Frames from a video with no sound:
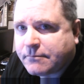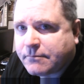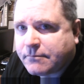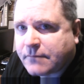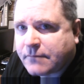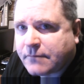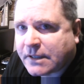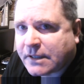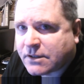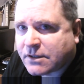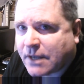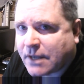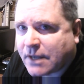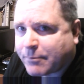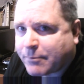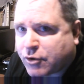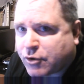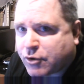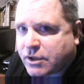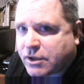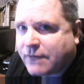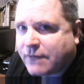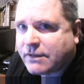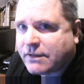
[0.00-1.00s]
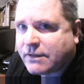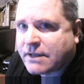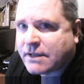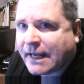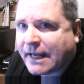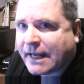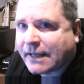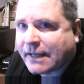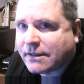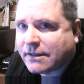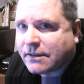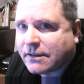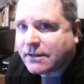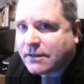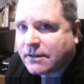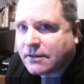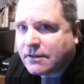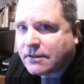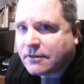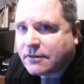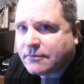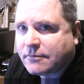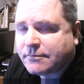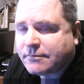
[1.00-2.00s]
And it's not perceived as hate.
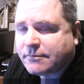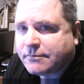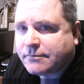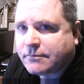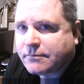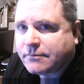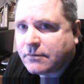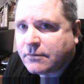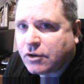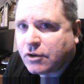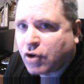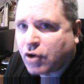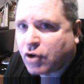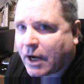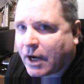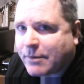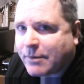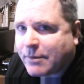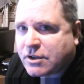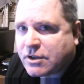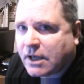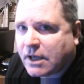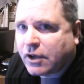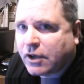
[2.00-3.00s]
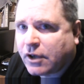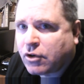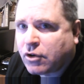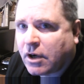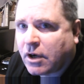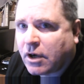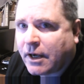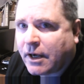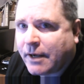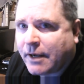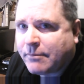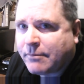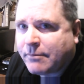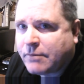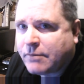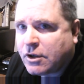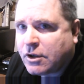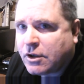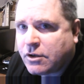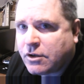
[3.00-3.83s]
Crime is not a crime.